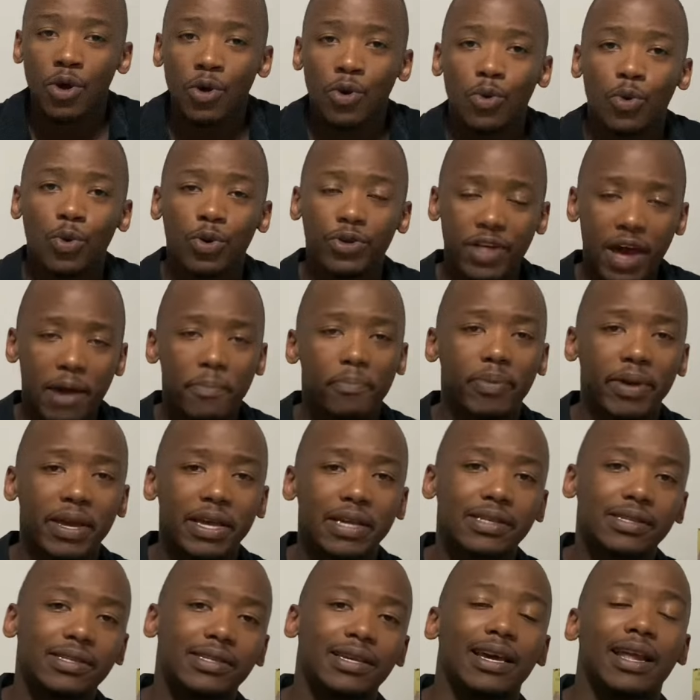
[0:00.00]
With that being
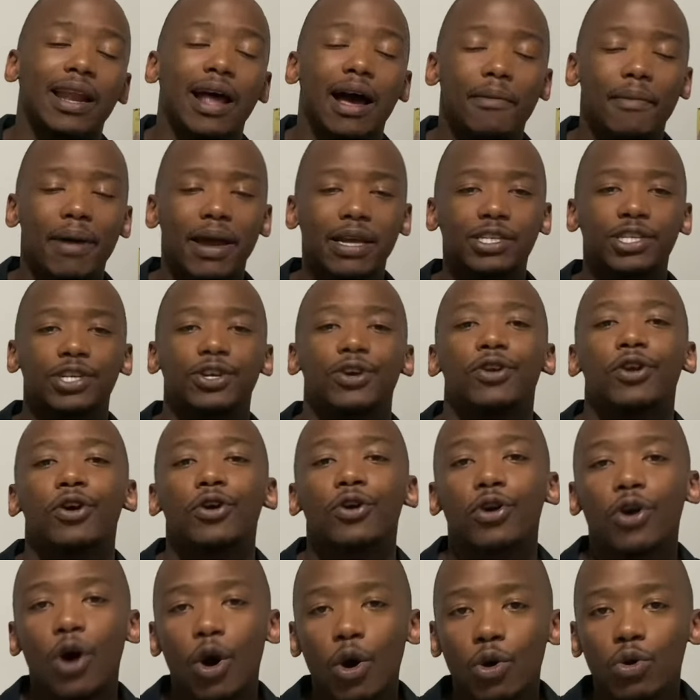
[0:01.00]
said, I'm actually gonna
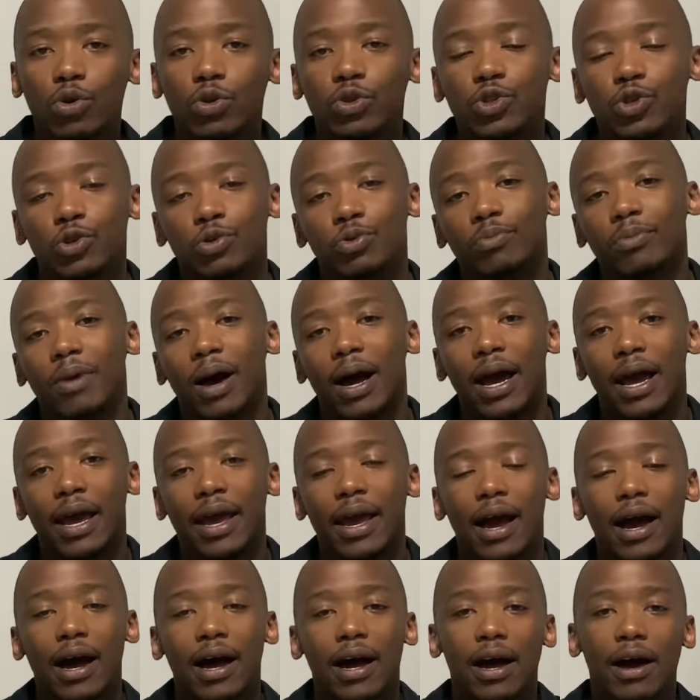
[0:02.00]
go to
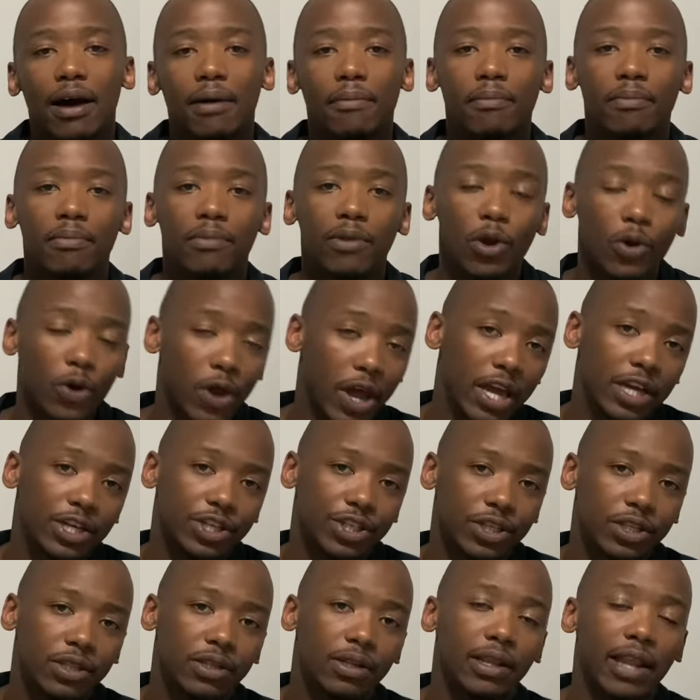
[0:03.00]
my
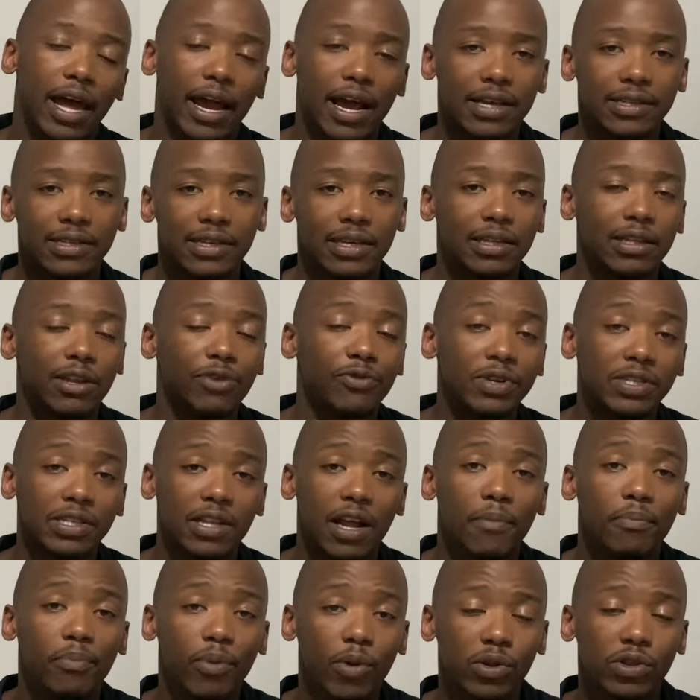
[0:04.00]
location. Like I said, the reason I
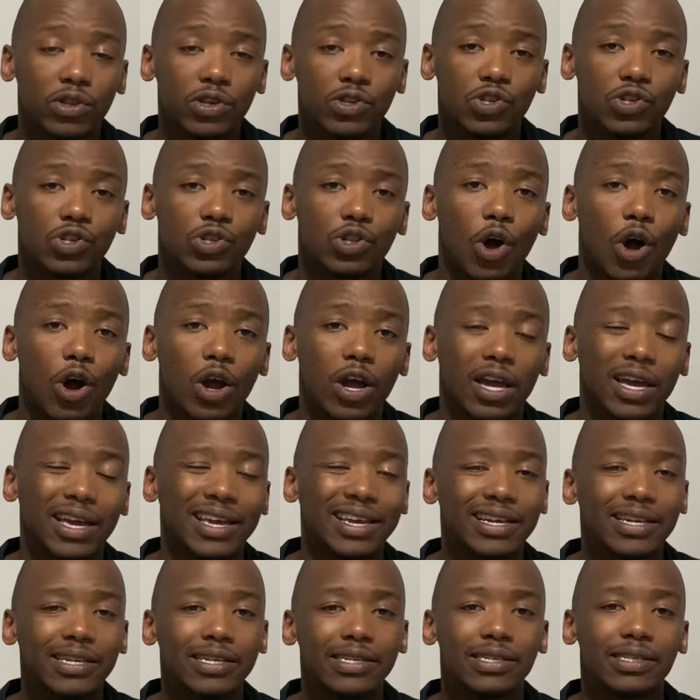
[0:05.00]
bought the stock
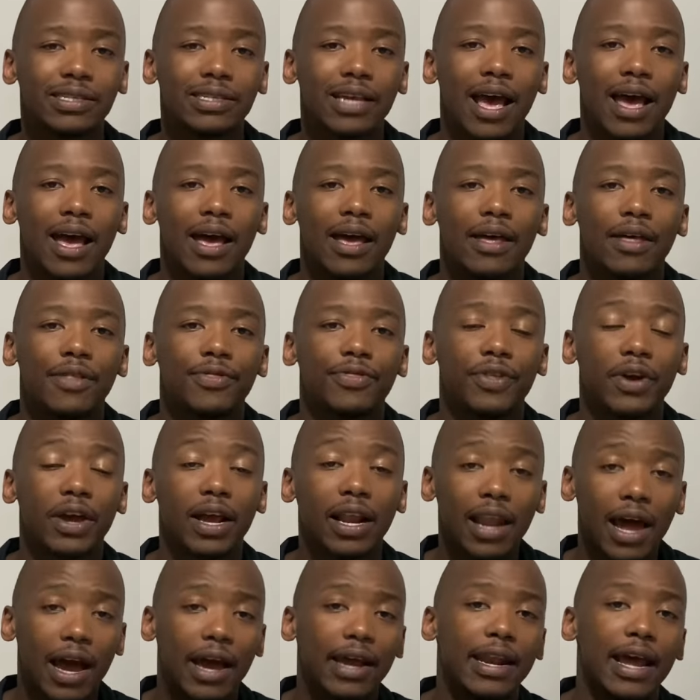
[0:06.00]
is the
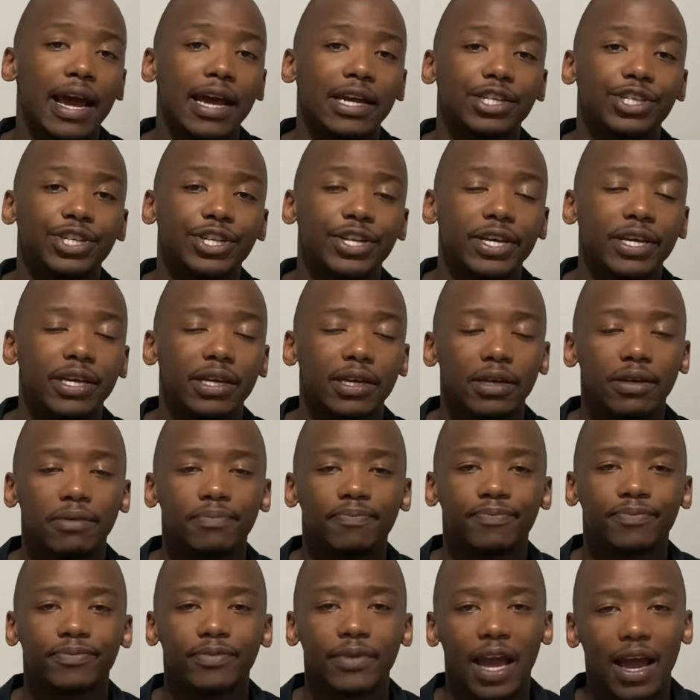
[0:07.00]
client actually,
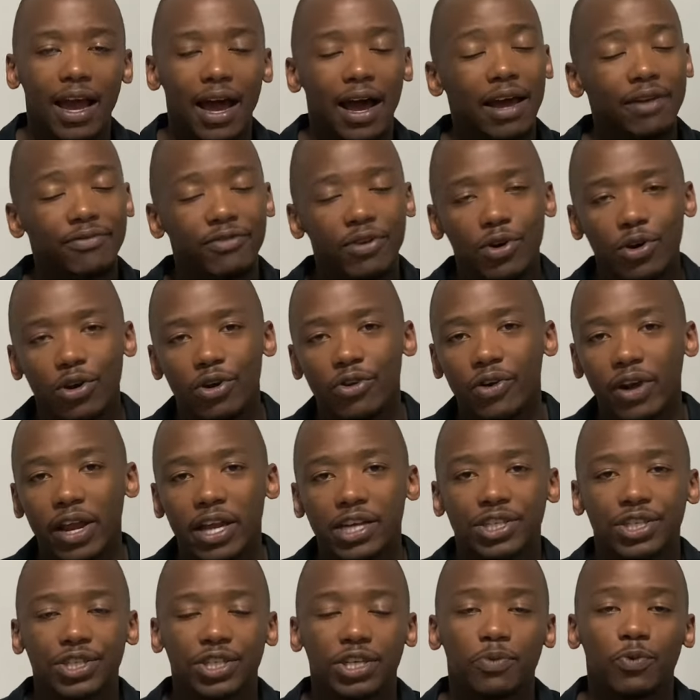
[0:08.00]
I have a good
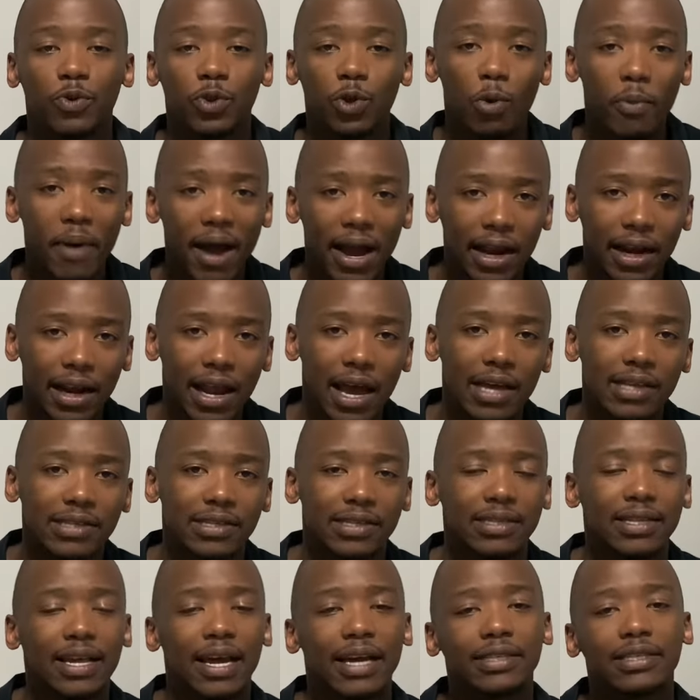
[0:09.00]
relationship with all my clients, in
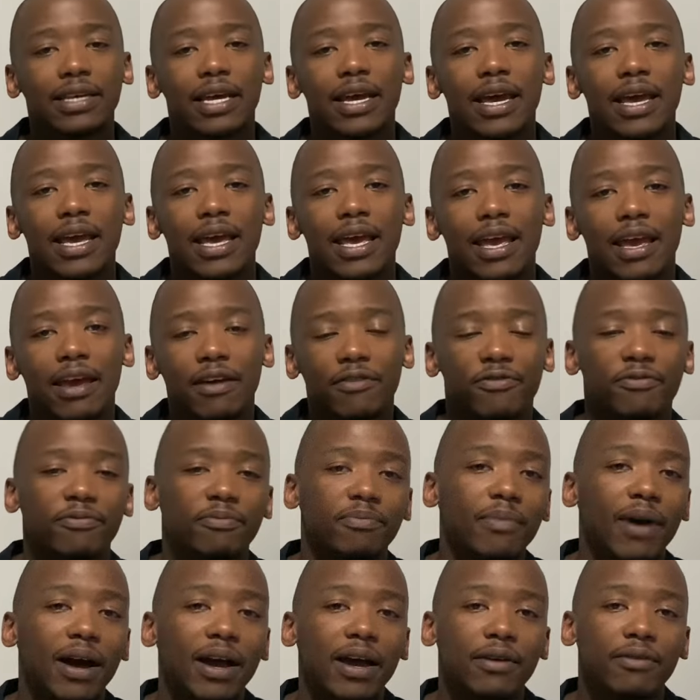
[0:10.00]
that if
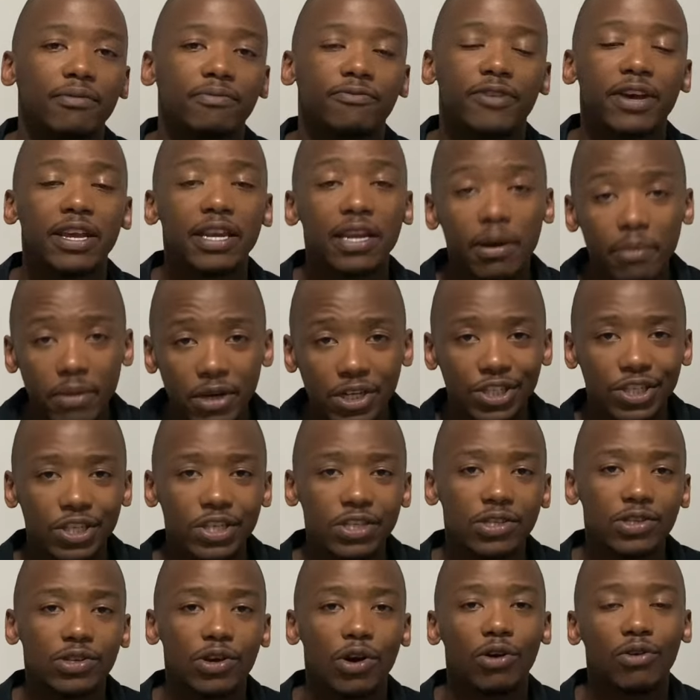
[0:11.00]
my vending
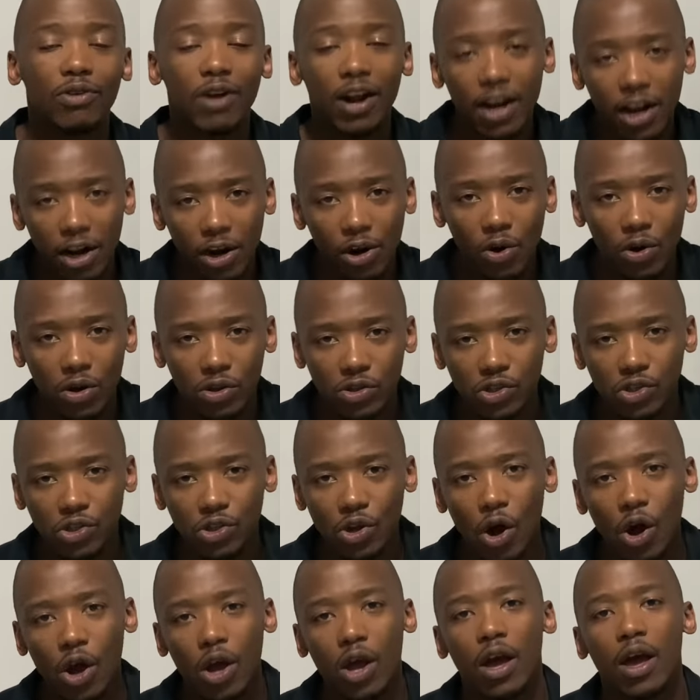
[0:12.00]
machines are running low on
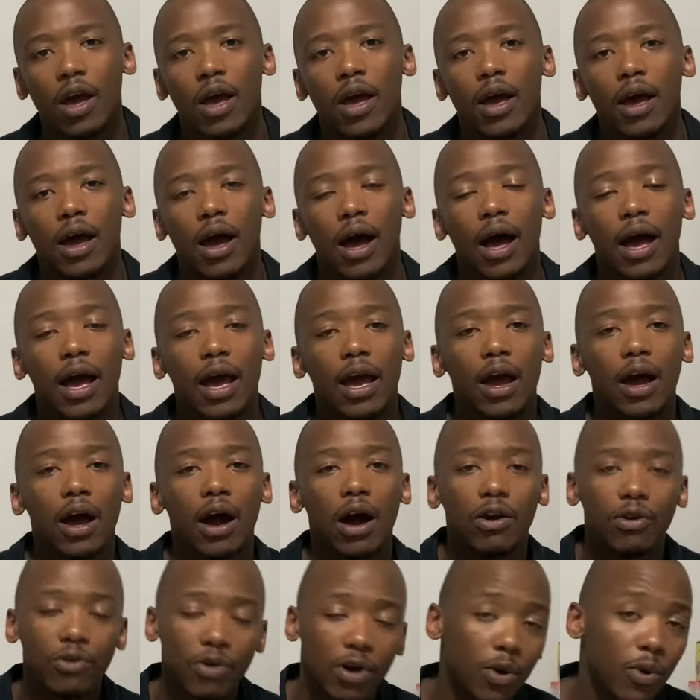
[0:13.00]
stock, I
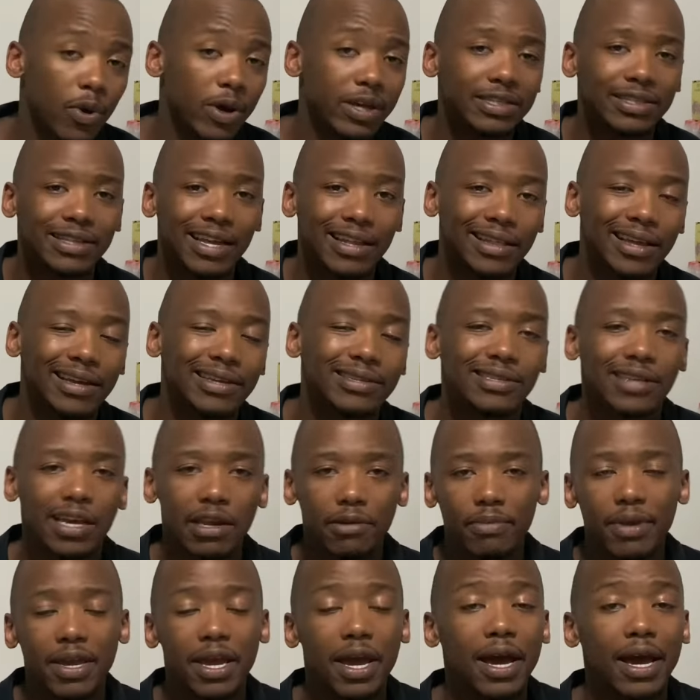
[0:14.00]
request that they send
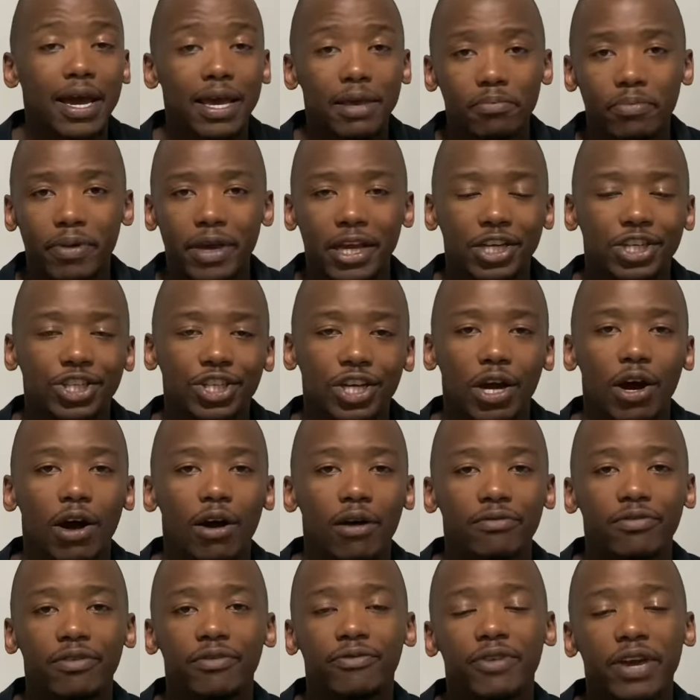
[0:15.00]
me a picture
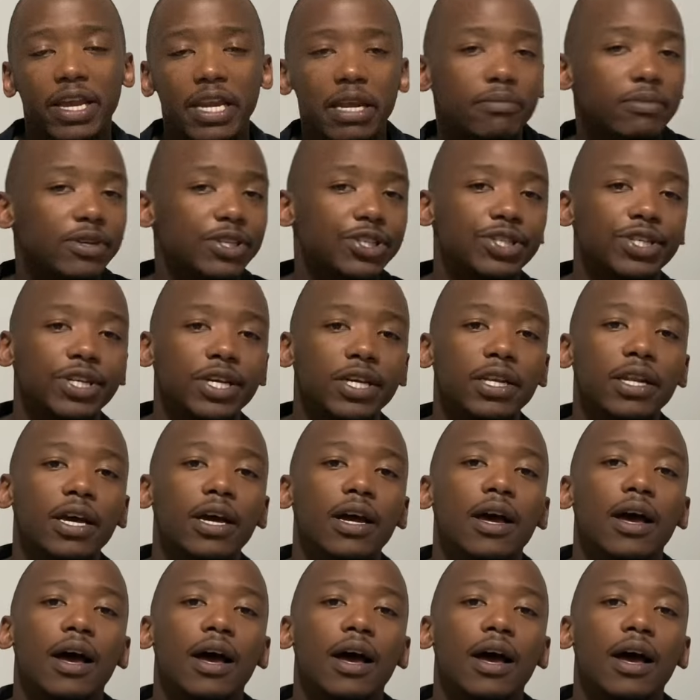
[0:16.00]
of the vending machine,